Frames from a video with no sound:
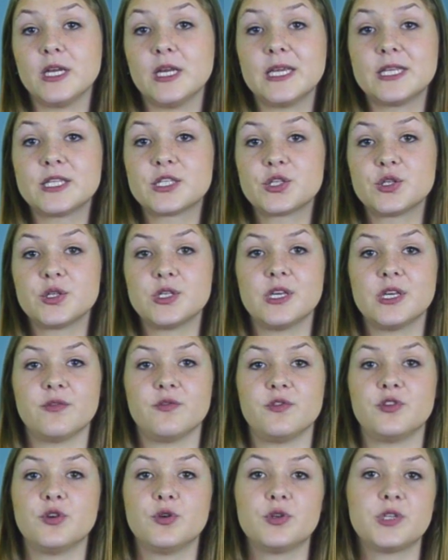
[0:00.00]
needs to
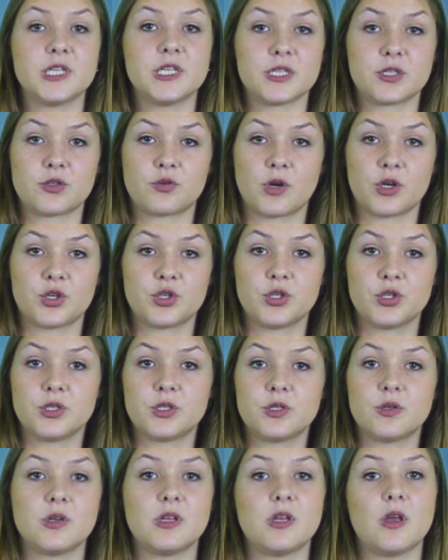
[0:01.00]
give good
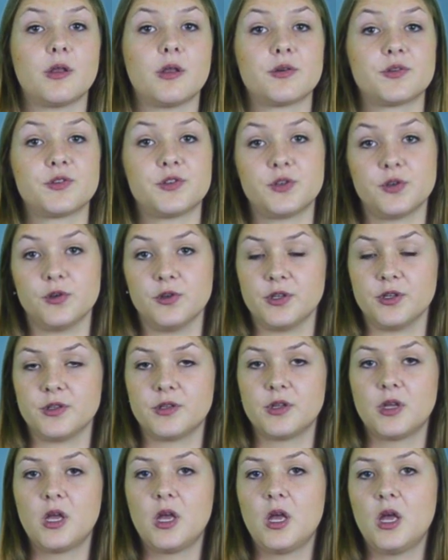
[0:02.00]
instructions to the other student.